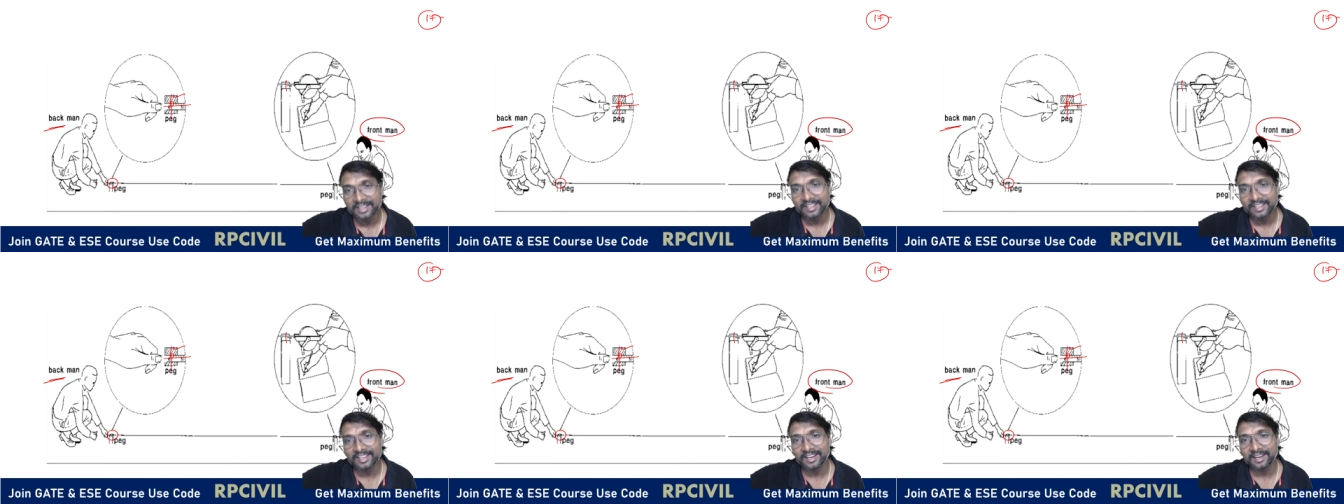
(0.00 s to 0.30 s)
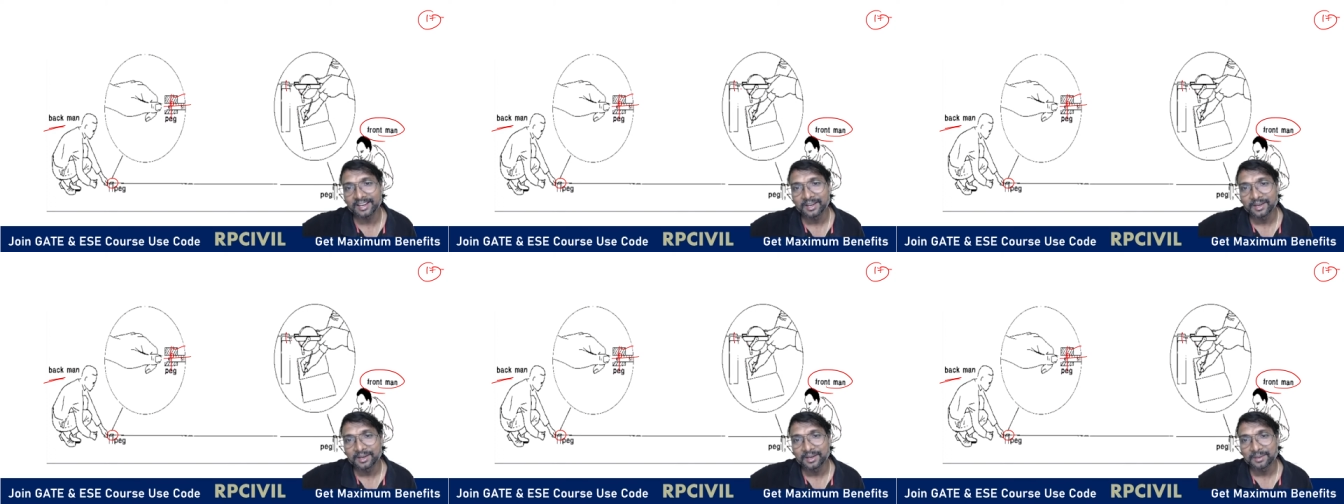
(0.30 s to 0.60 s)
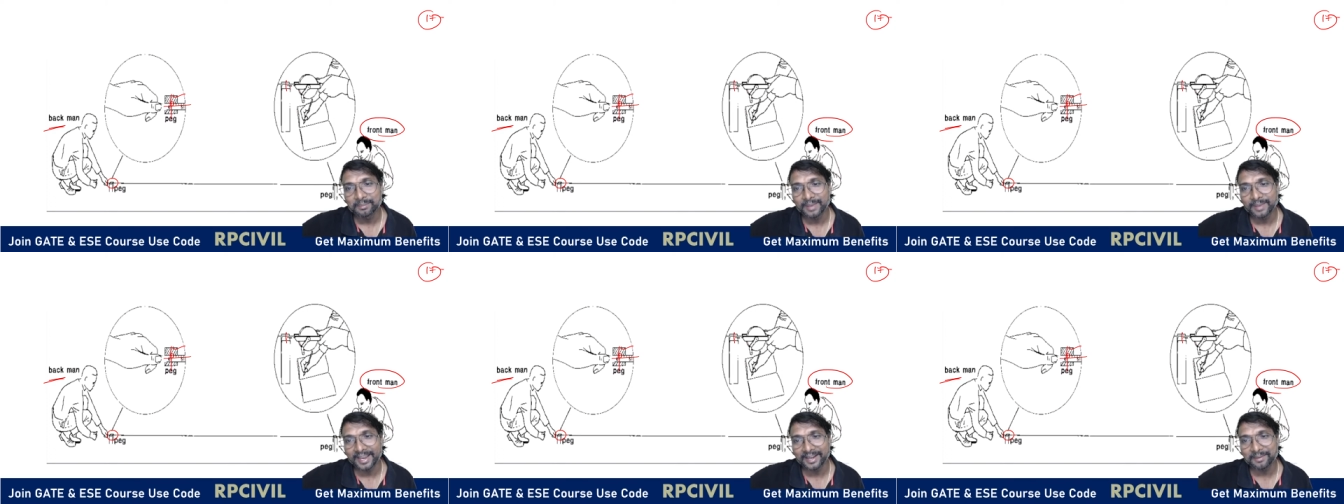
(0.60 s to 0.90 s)
Yeah,
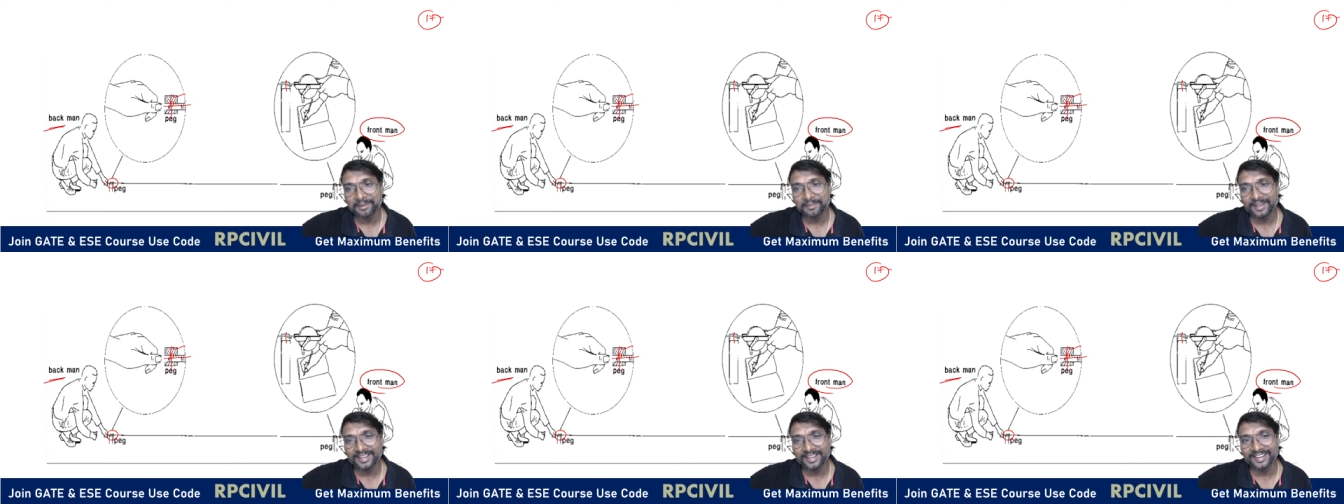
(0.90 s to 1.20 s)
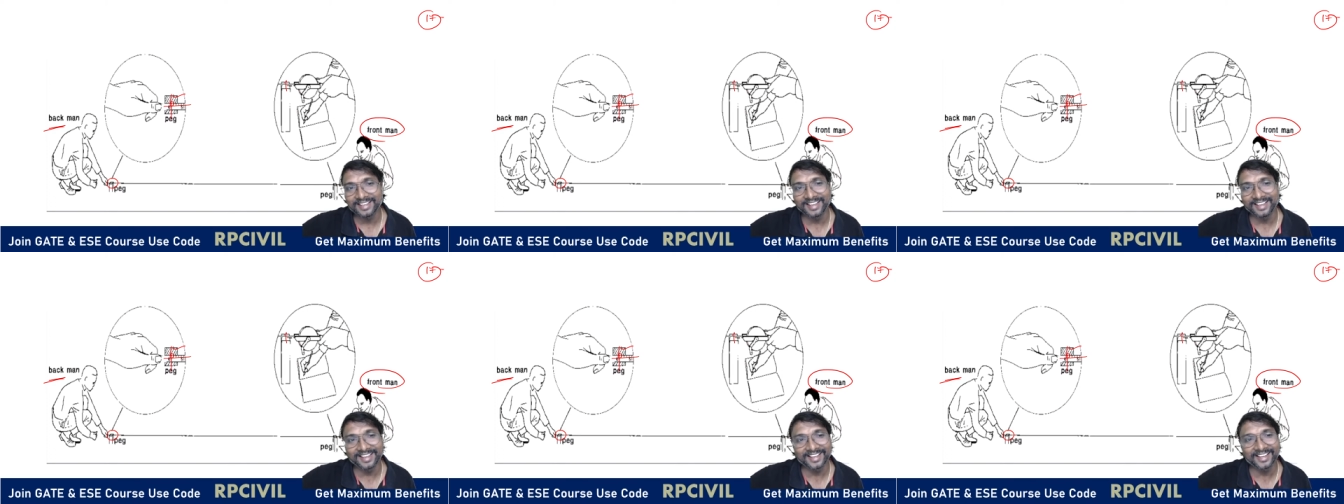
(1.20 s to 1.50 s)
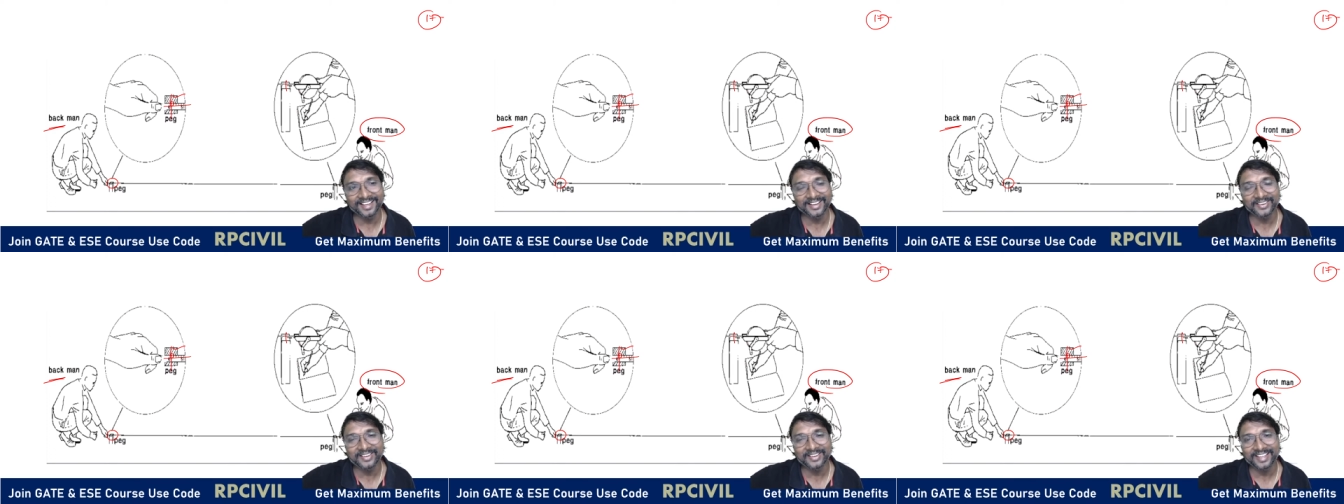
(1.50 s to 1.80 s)
that man.
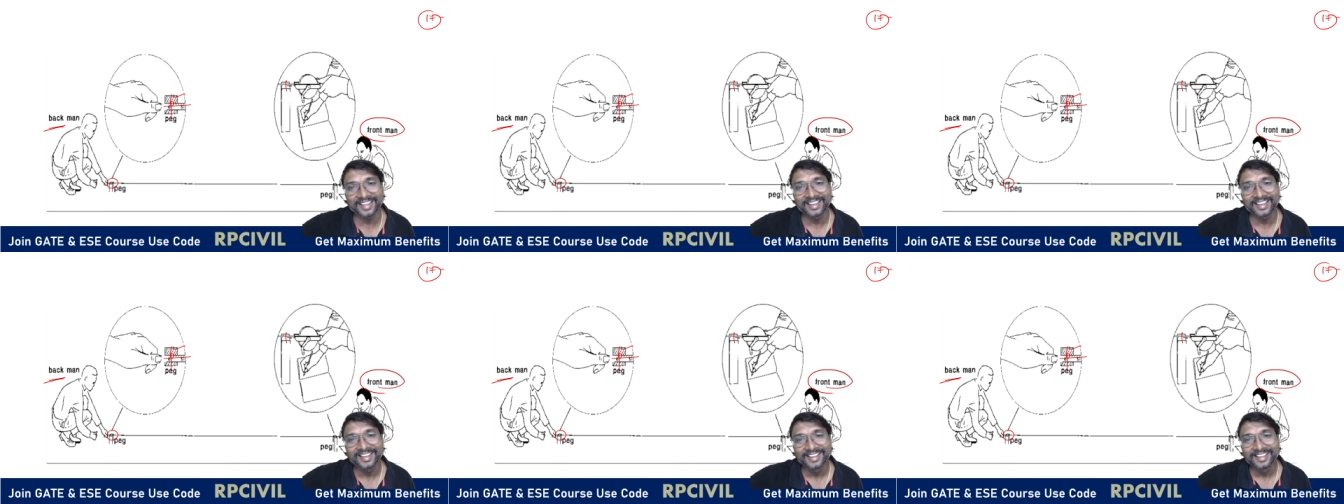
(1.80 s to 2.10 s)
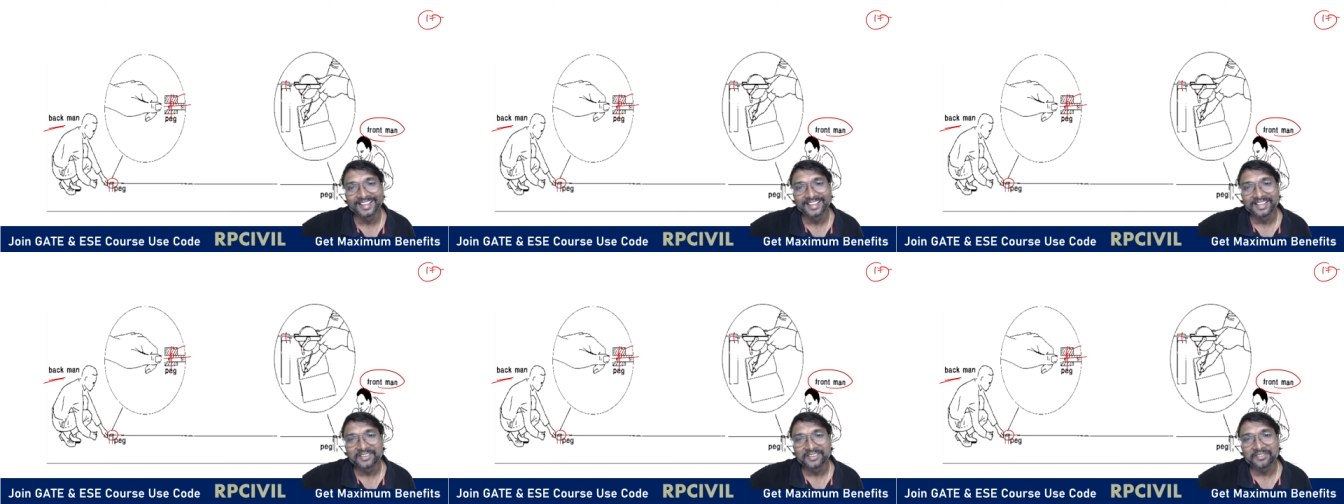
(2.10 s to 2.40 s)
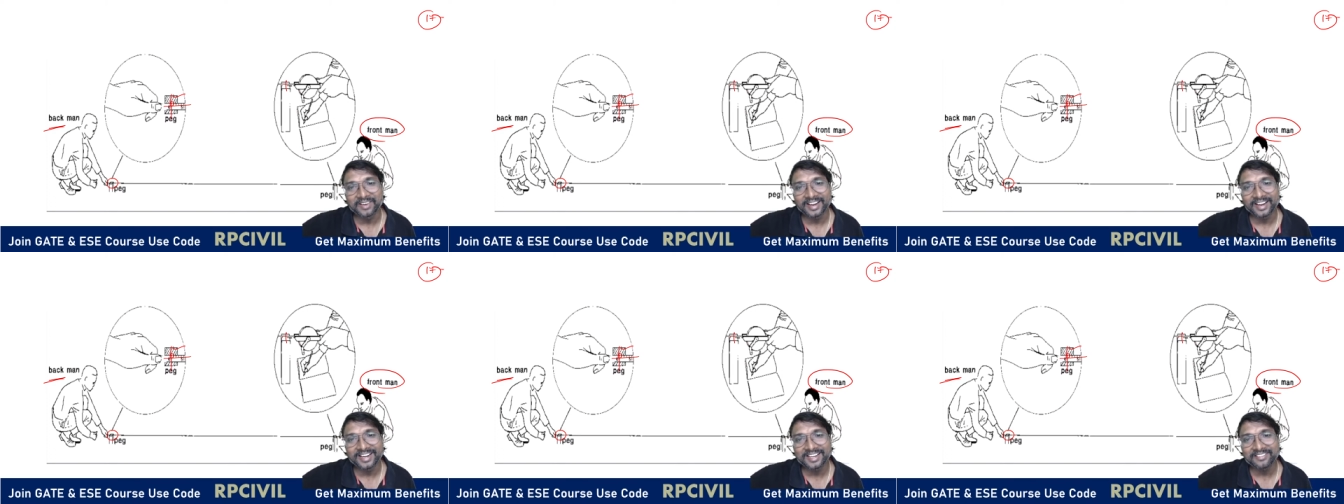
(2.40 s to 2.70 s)
Okay.
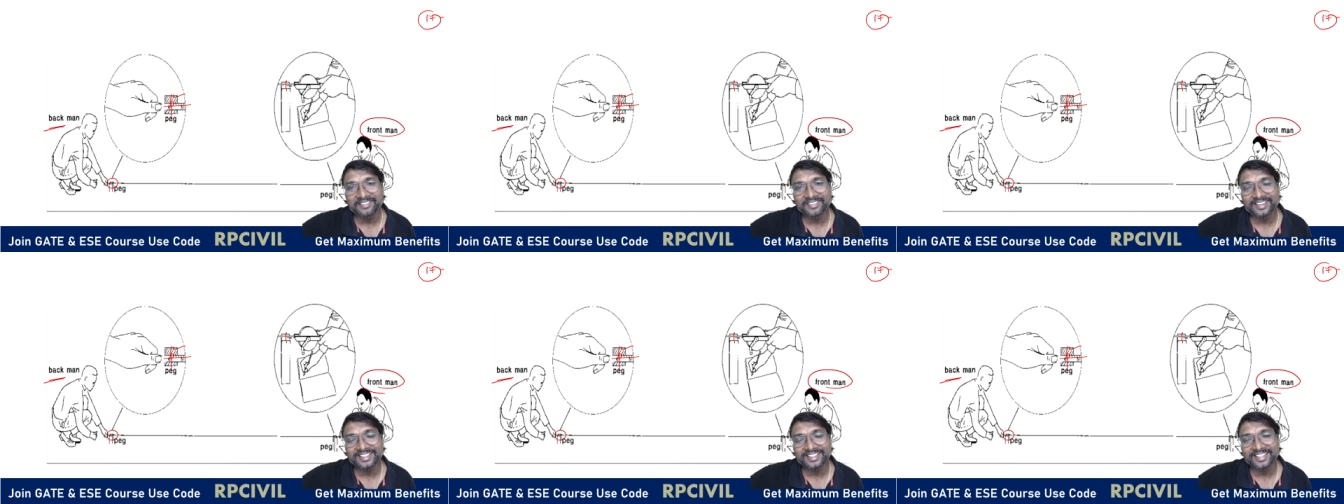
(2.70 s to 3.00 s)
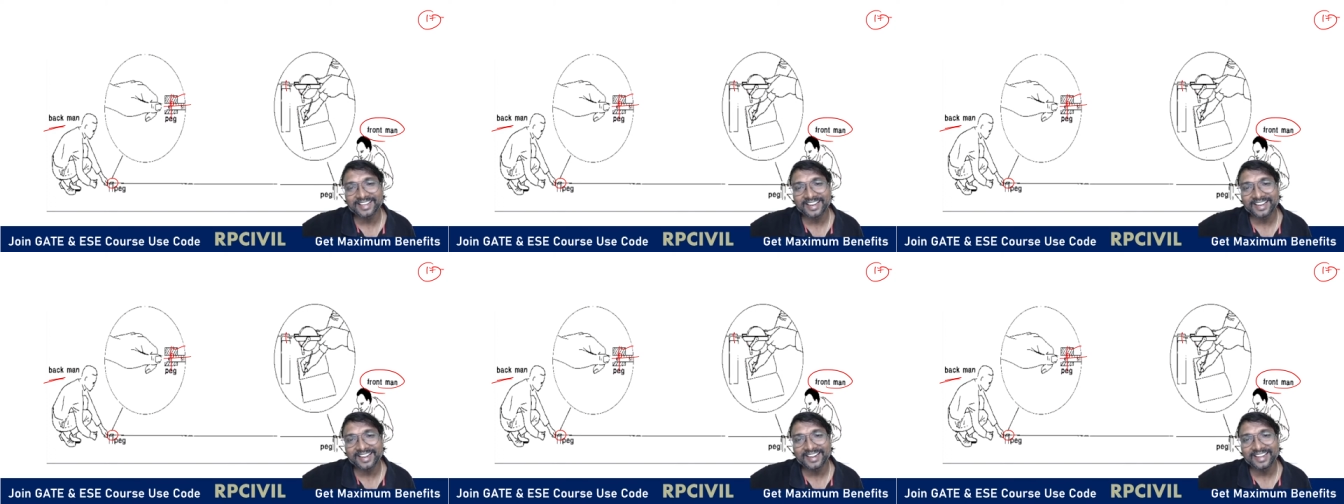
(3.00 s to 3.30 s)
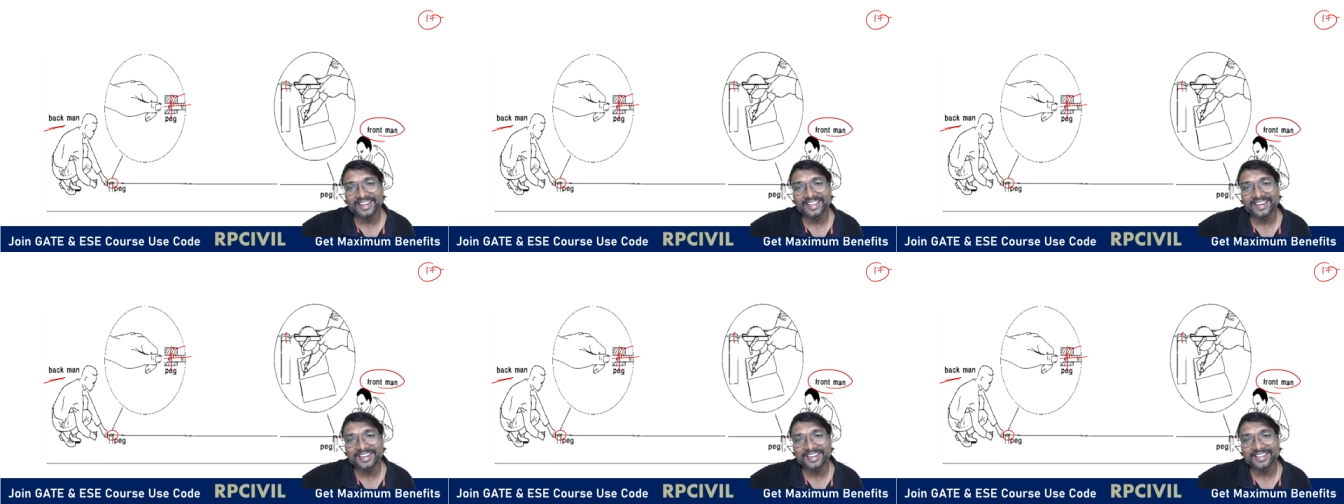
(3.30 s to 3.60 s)
Whatever the reading